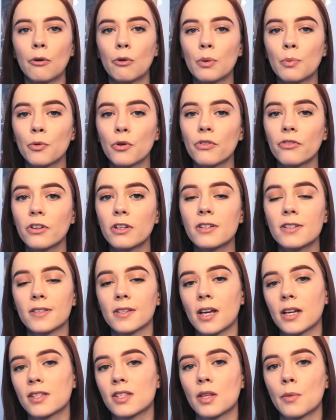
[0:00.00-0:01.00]
Now, we briefly
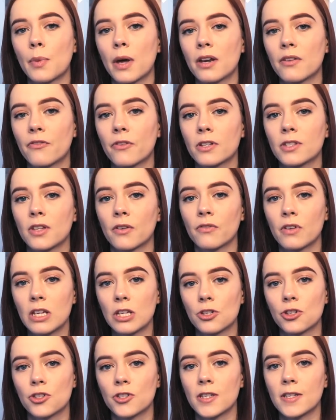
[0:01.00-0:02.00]
discussed the benefits of
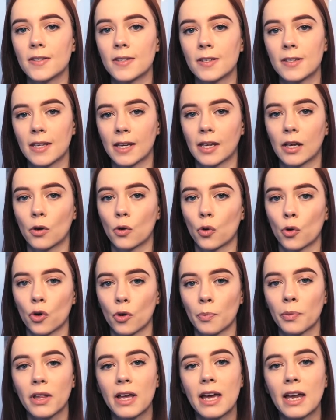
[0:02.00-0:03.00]
each season ticket
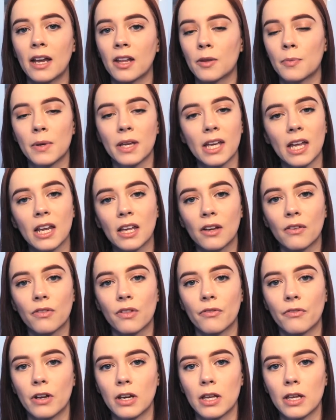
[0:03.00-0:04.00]
holder plan at the beginning of
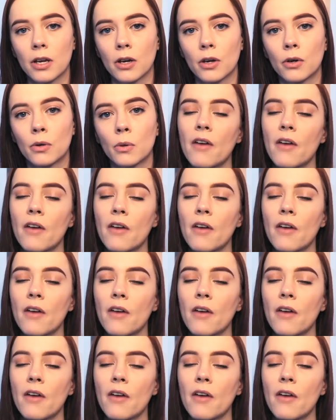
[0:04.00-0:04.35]
the video.